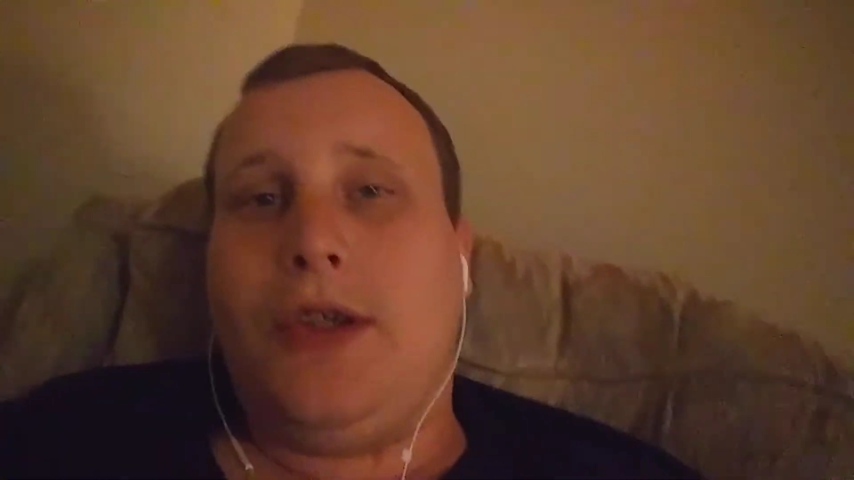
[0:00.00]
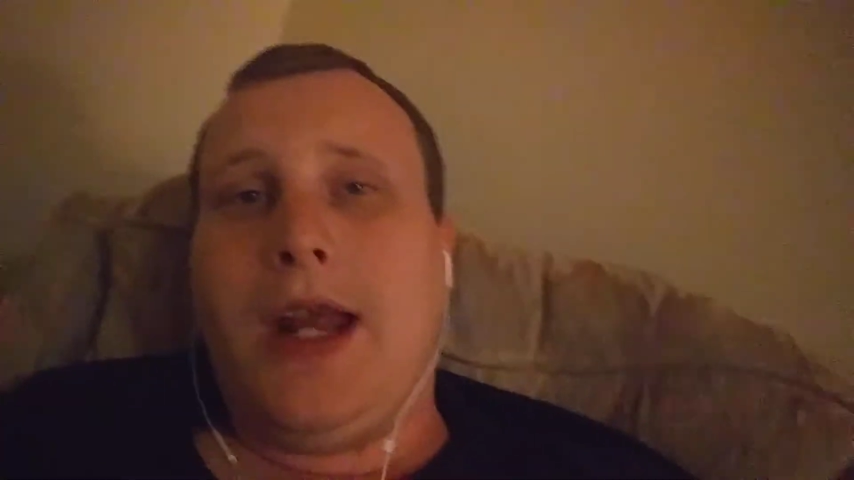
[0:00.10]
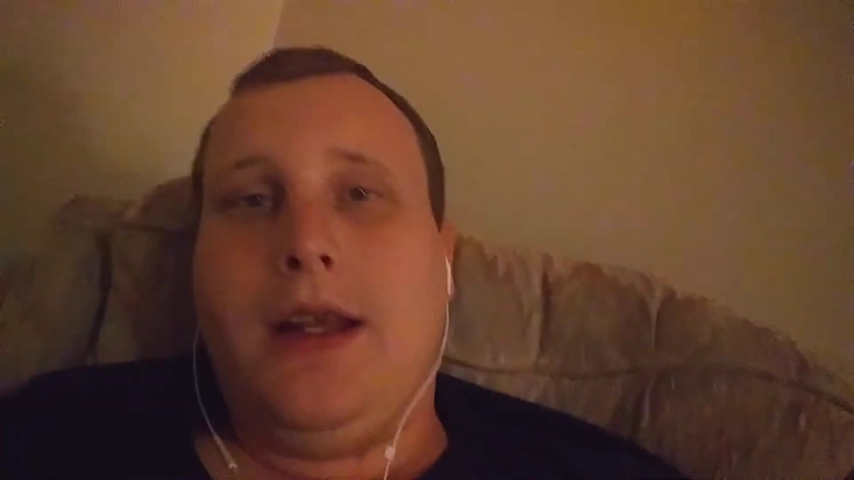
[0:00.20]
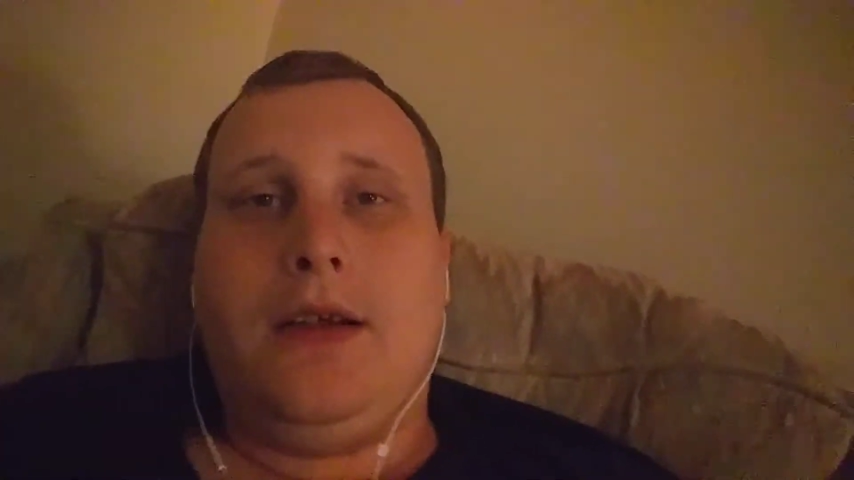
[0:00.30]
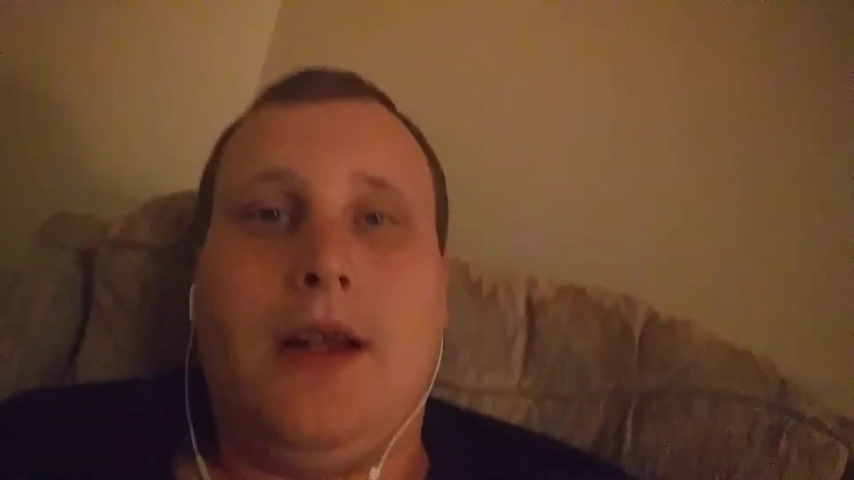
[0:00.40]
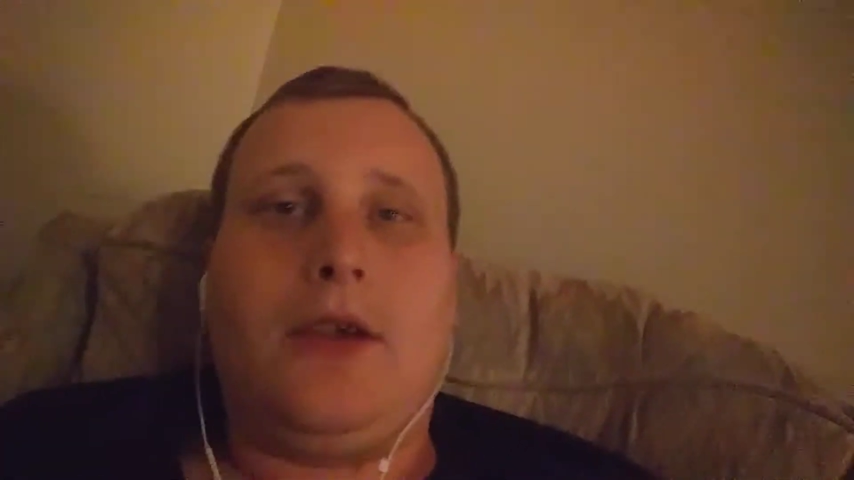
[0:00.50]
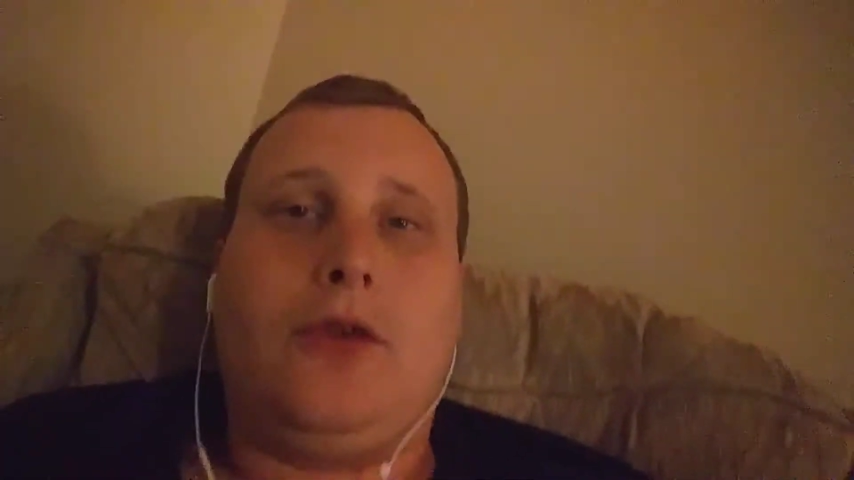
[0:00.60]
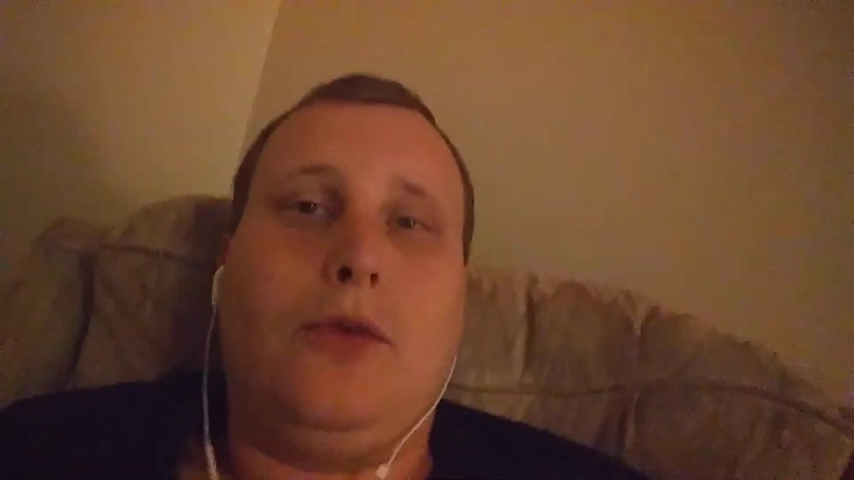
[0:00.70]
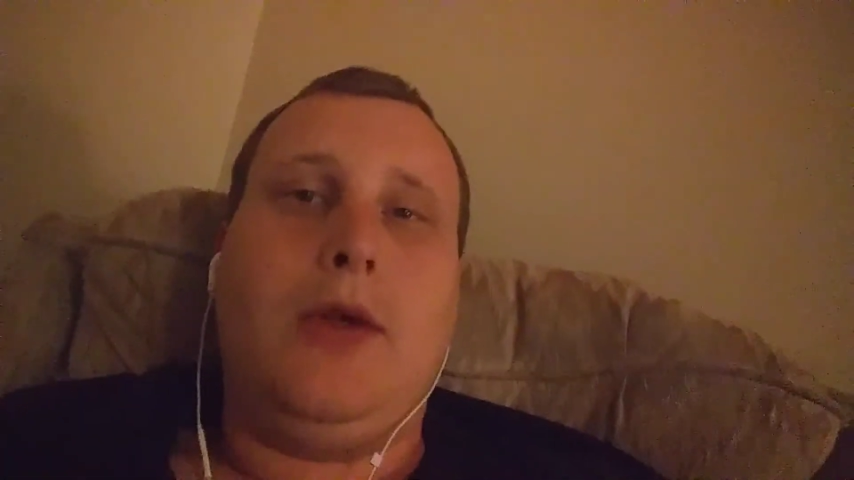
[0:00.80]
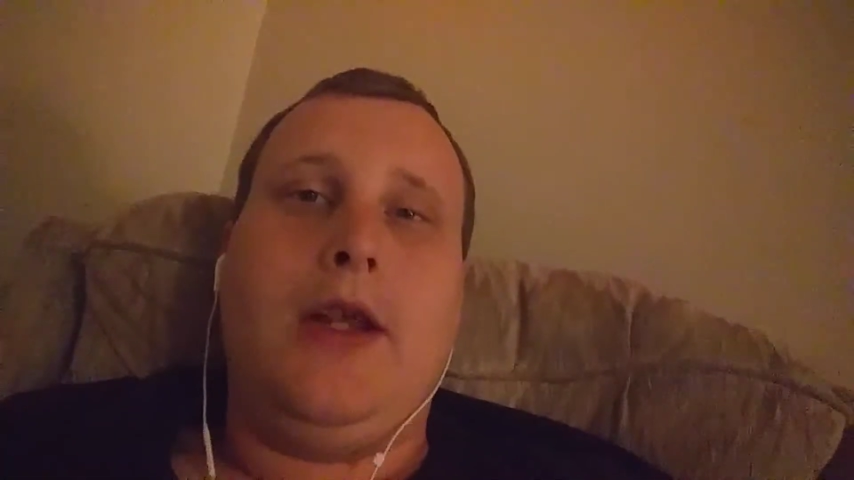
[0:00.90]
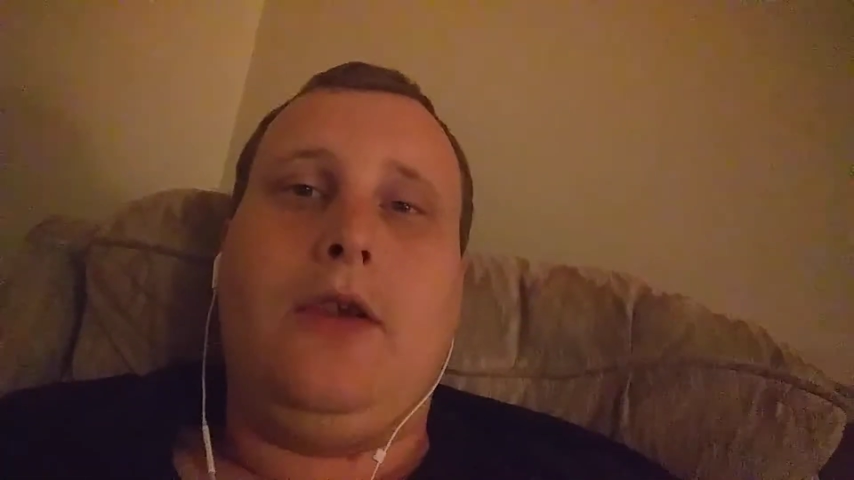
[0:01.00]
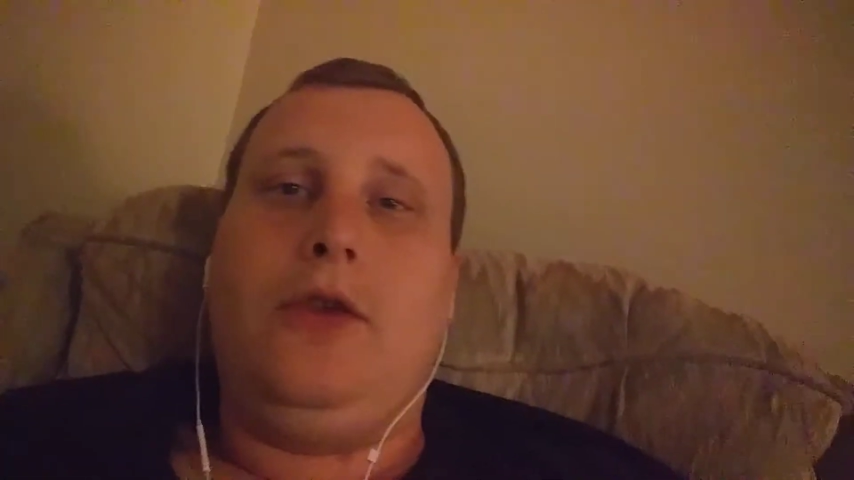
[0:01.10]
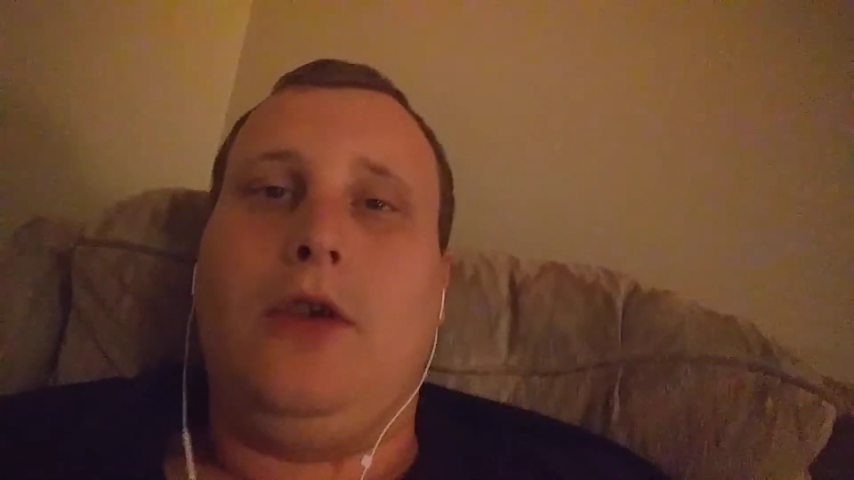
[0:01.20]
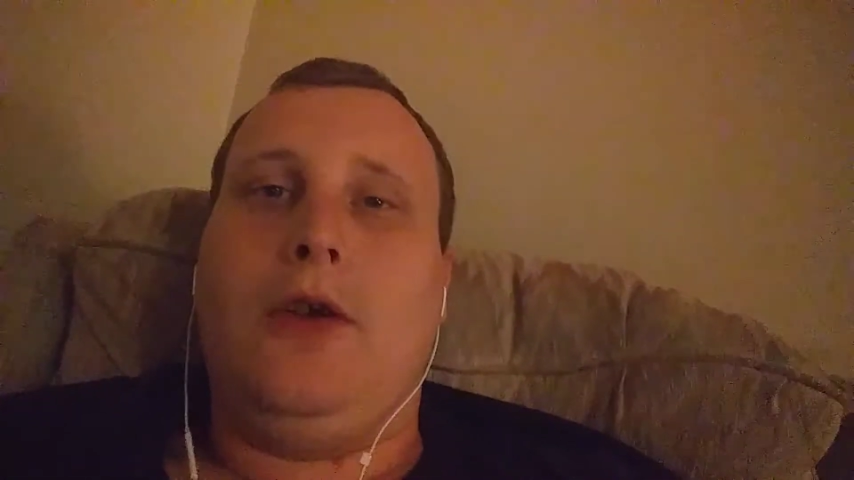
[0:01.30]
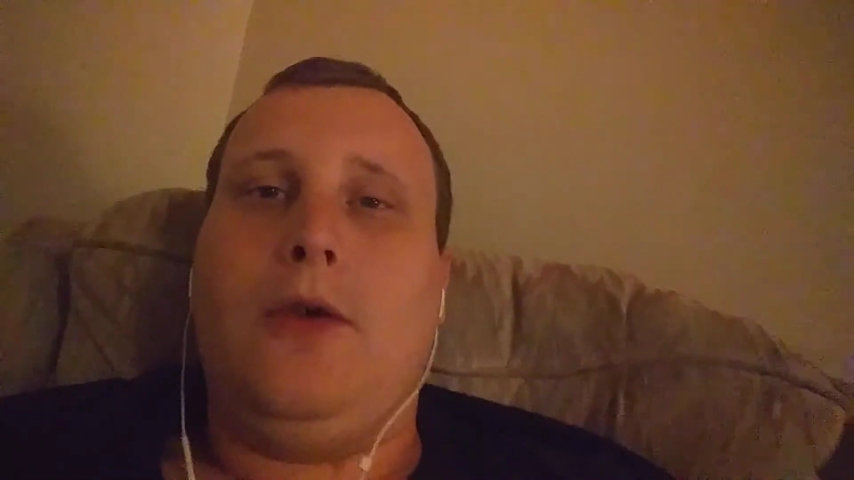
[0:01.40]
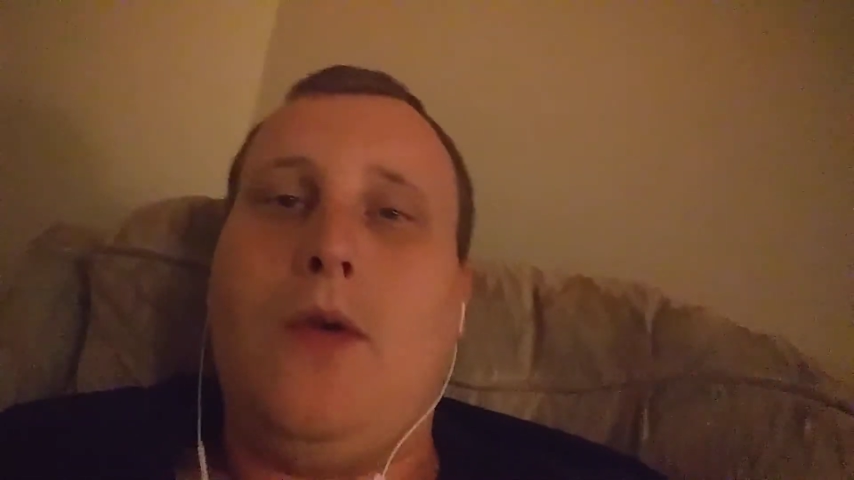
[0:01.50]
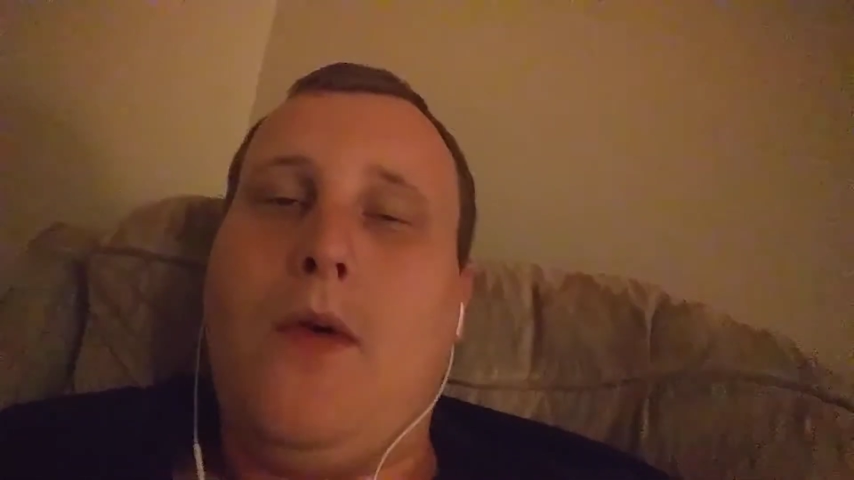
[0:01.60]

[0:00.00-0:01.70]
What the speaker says: date next week, so.